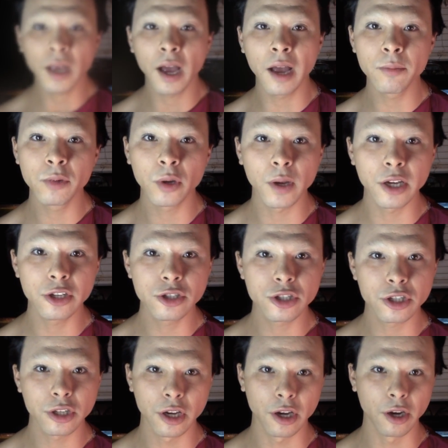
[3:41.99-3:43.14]
I'm going
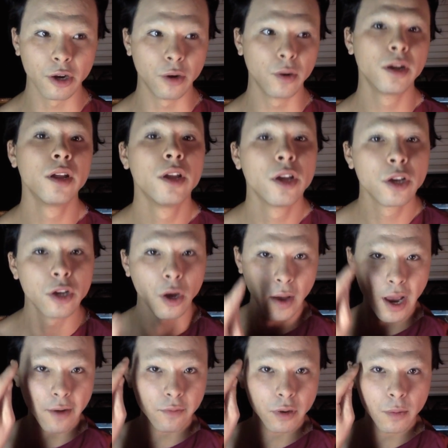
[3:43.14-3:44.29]
to go
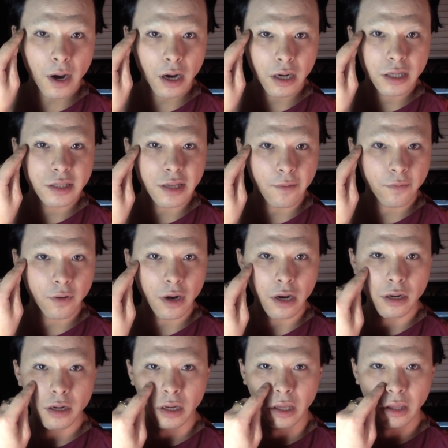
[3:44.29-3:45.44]
everywhere except for
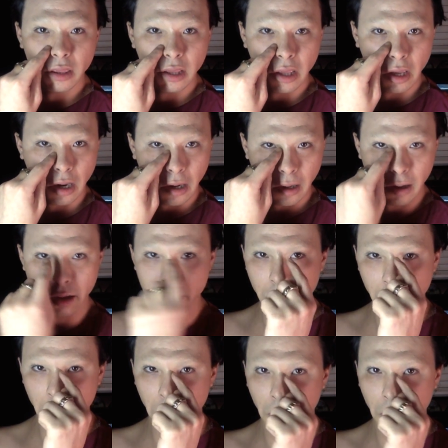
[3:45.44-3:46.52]
underneath here